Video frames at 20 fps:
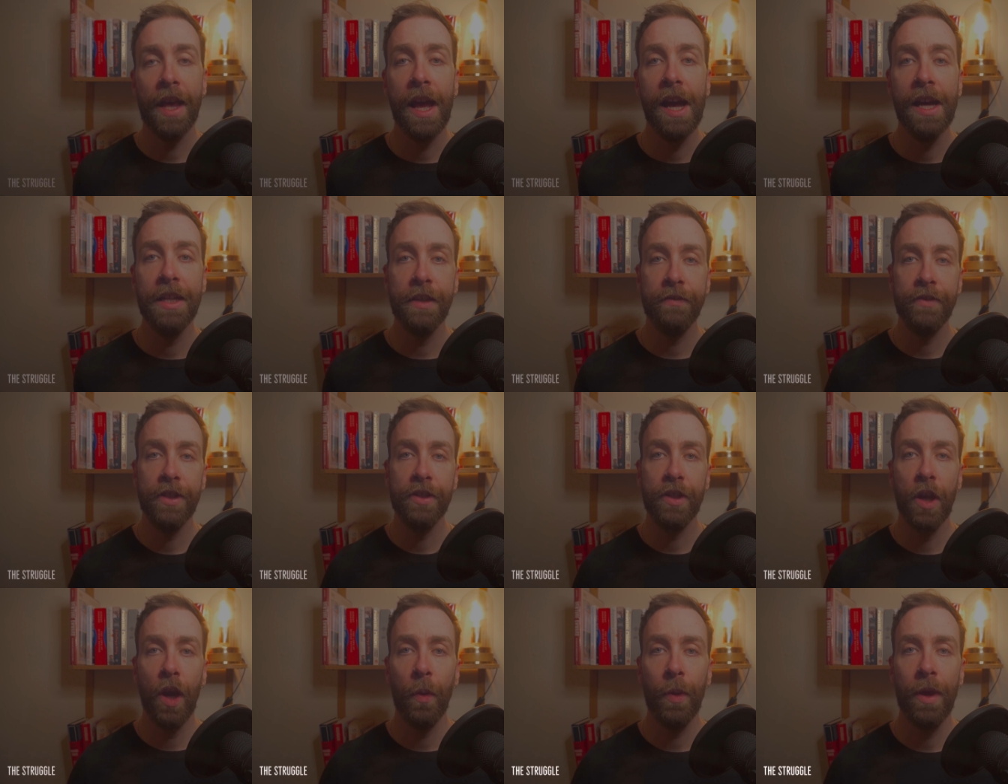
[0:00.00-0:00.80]
guys, I've
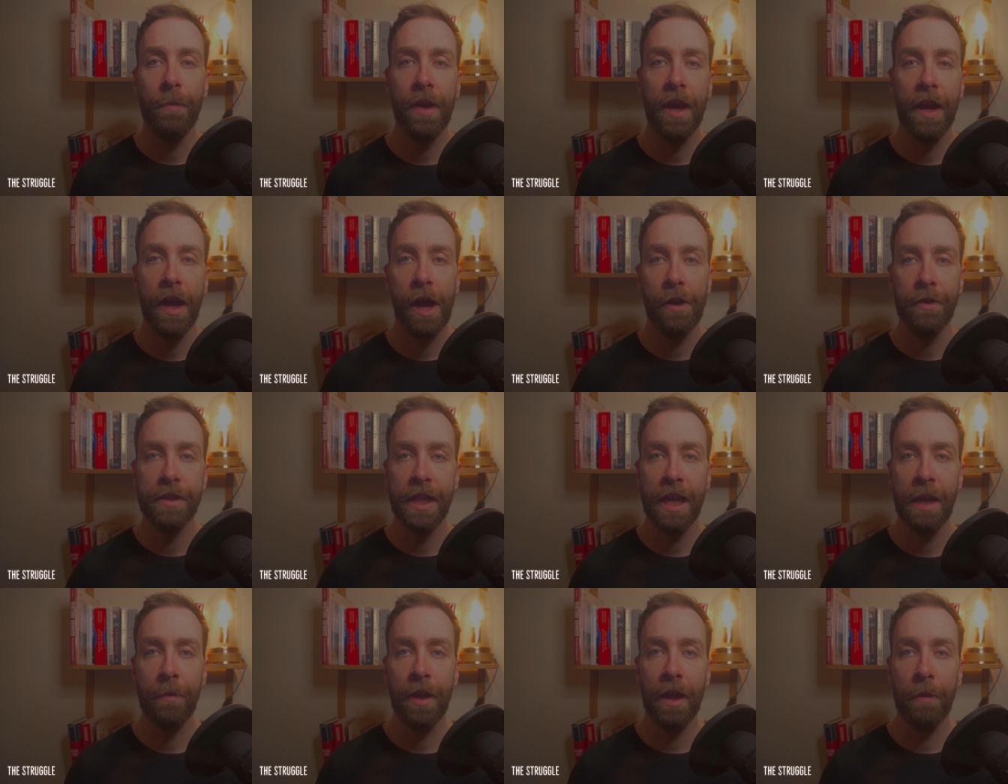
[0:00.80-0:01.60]
just got a wee bit of
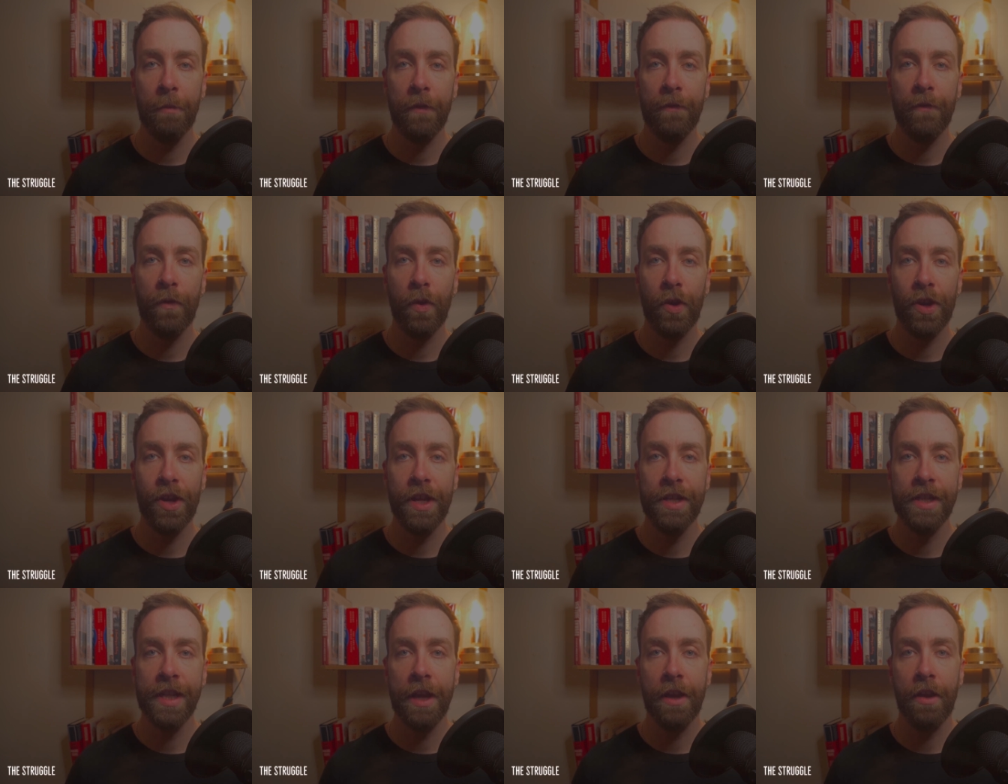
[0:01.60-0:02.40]
housekeeping before
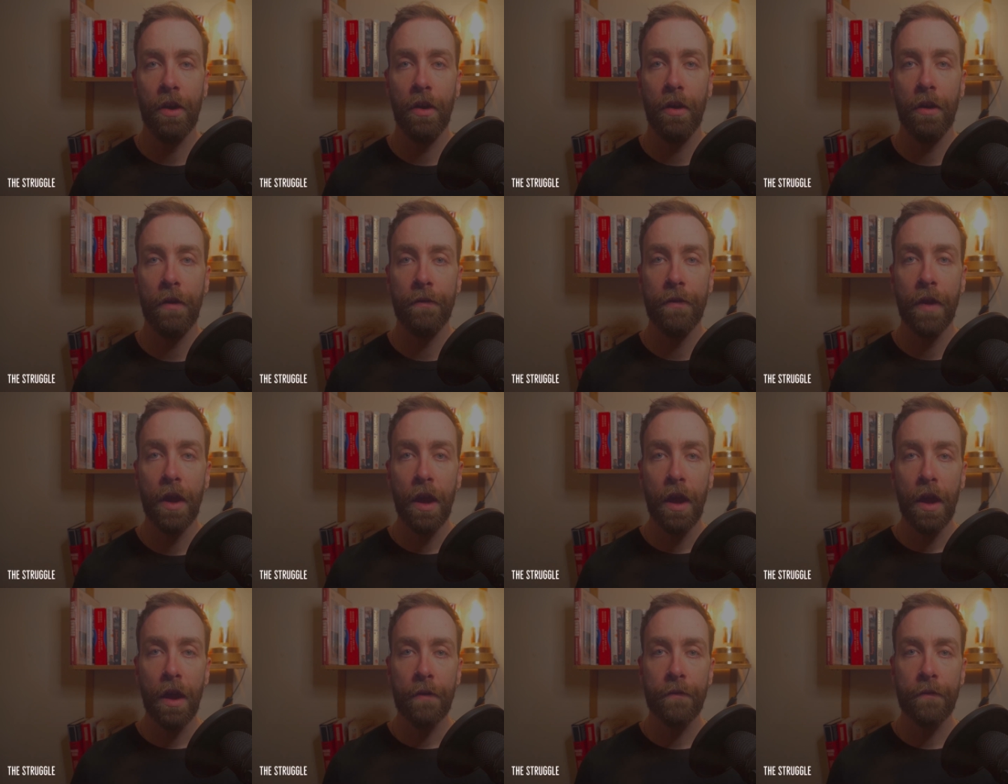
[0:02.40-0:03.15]
you take off.